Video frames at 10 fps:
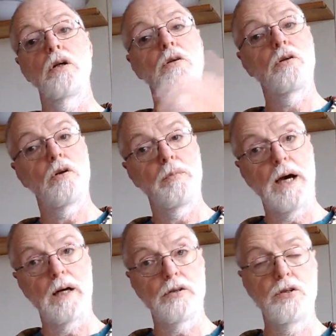you go
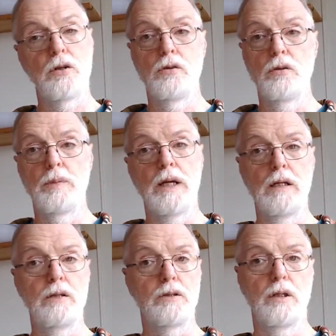back to the
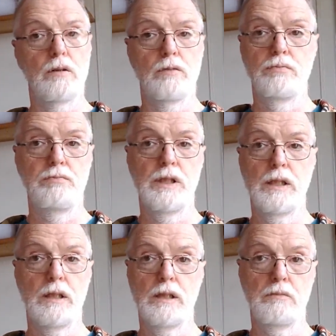beginnings of
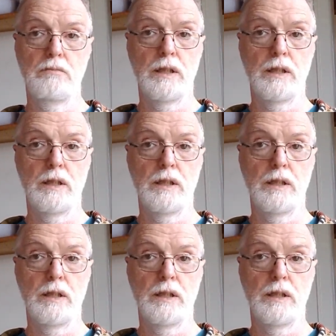the